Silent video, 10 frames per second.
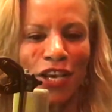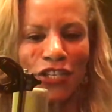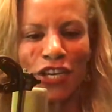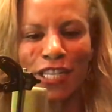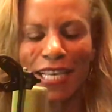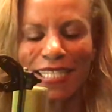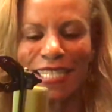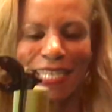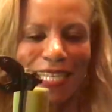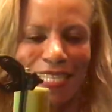You're
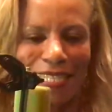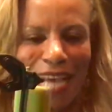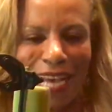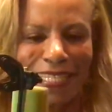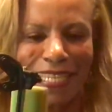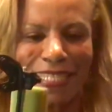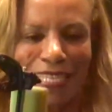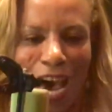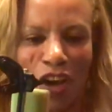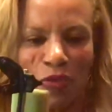listening to Sex in
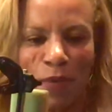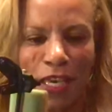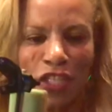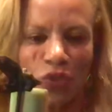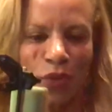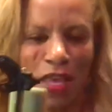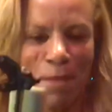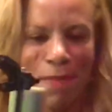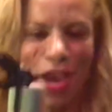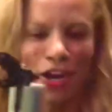South Beach with
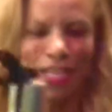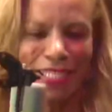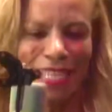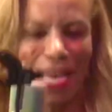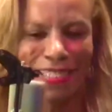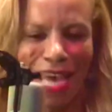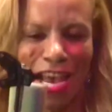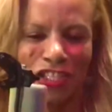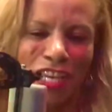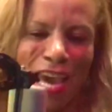America's sex
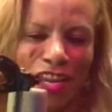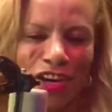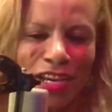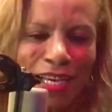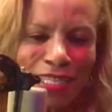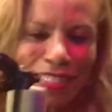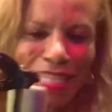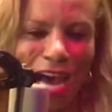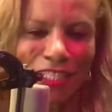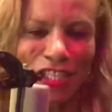educator,
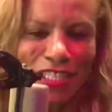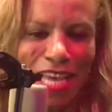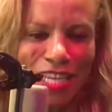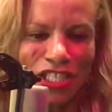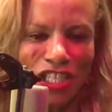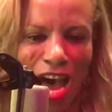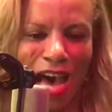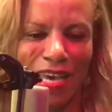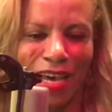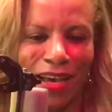Dr.
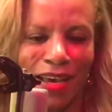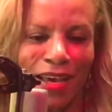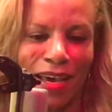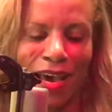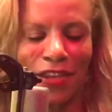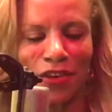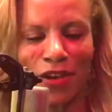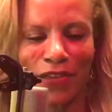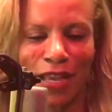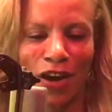Sonjia. And you
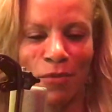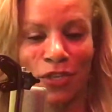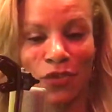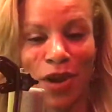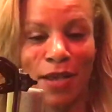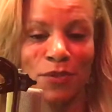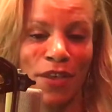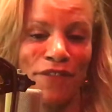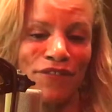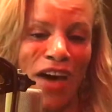know that almost rhymes
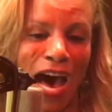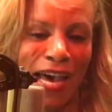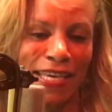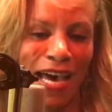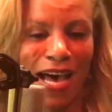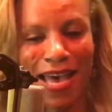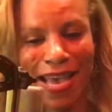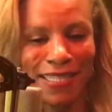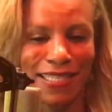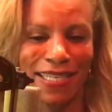with fire
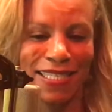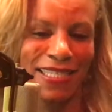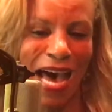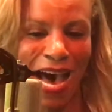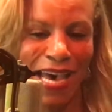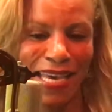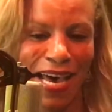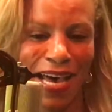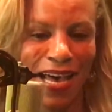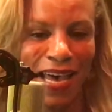and
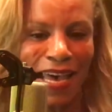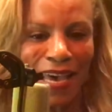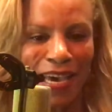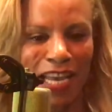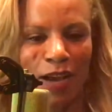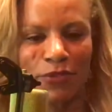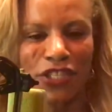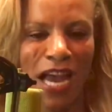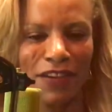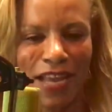desire. And I'm
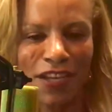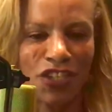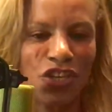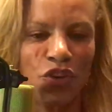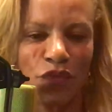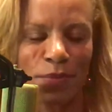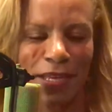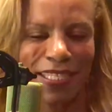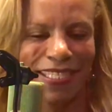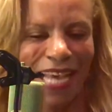shouting out to you from
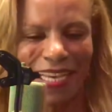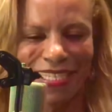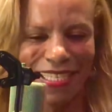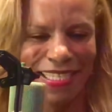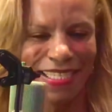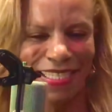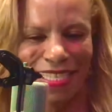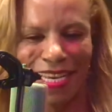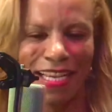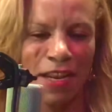the sexiest
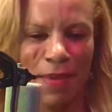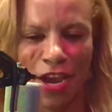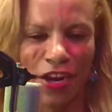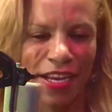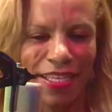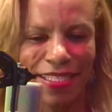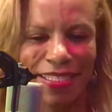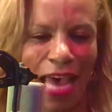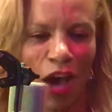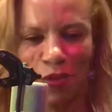city in America,
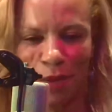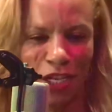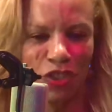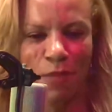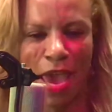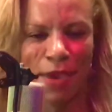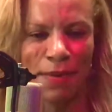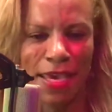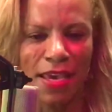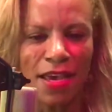South Beach,
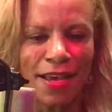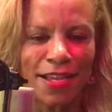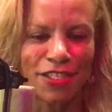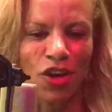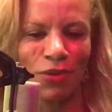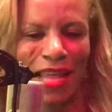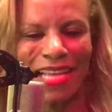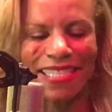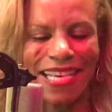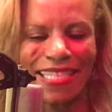baby. So
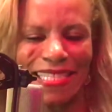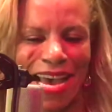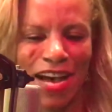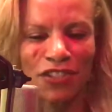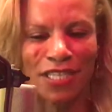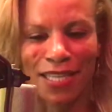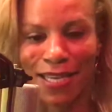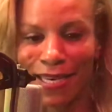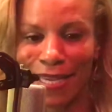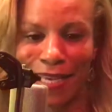let's get down to the
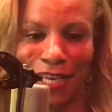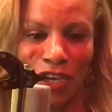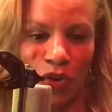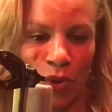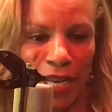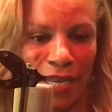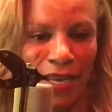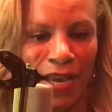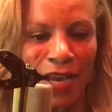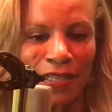nitty
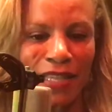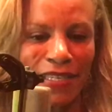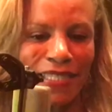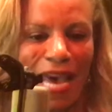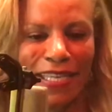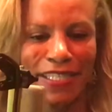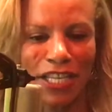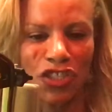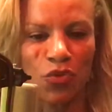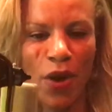gritty. The sex
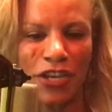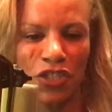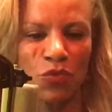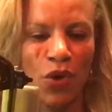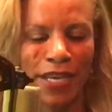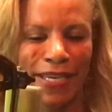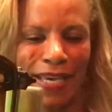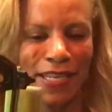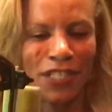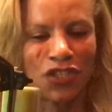situation we're
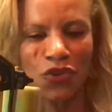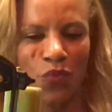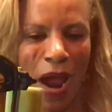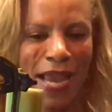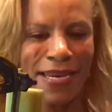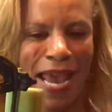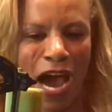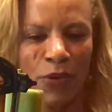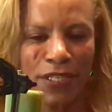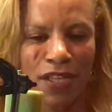getting into right
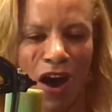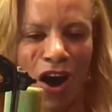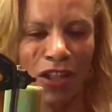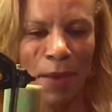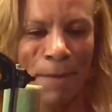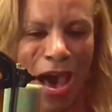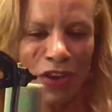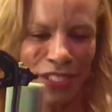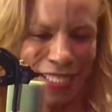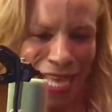now is all
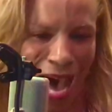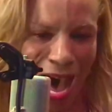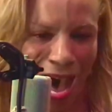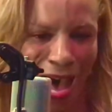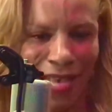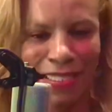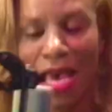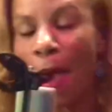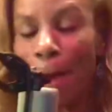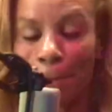about size.
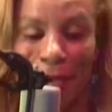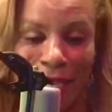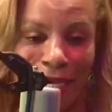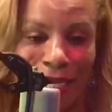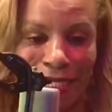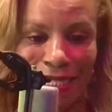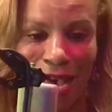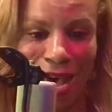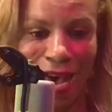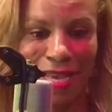Penis
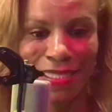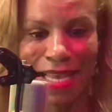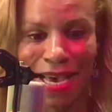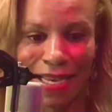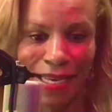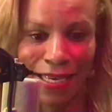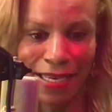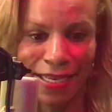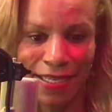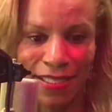size, that
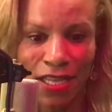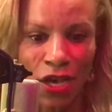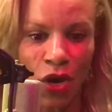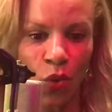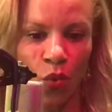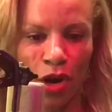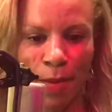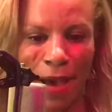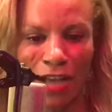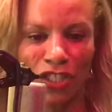is. We're
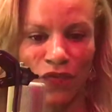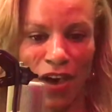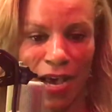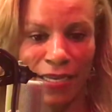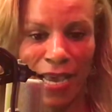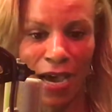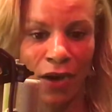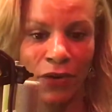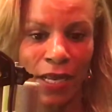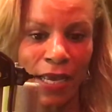about to find
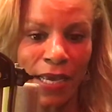out.